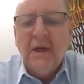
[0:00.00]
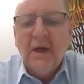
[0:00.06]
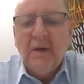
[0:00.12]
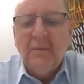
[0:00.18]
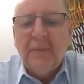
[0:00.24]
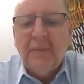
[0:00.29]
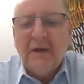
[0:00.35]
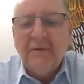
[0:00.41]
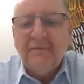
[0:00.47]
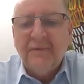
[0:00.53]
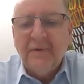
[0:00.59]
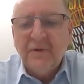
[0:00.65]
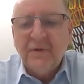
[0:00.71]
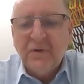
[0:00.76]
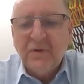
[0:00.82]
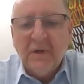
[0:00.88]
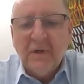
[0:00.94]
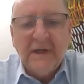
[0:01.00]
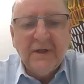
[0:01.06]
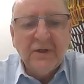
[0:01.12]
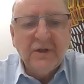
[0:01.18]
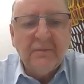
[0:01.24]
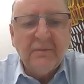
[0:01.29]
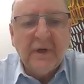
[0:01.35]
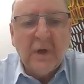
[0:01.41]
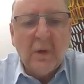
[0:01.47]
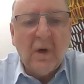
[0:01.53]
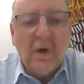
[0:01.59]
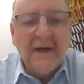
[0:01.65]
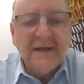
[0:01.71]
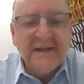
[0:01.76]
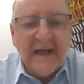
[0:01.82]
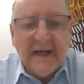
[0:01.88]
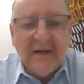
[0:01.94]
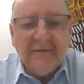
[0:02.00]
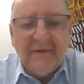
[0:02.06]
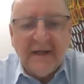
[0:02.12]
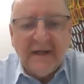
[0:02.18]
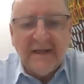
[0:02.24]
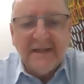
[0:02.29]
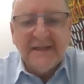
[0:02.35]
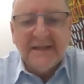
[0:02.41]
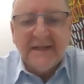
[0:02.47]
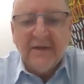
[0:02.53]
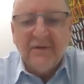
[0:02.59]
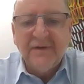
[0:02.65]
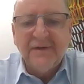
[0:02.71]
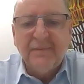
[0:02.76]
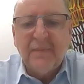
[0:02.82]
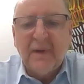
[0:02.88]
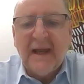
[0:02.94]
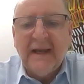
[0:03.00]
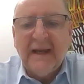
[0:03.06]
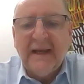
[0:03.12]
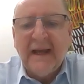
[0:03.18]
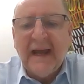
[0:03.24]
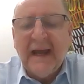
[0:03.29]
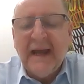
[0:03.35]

but virtual leadership requires elevated skills planning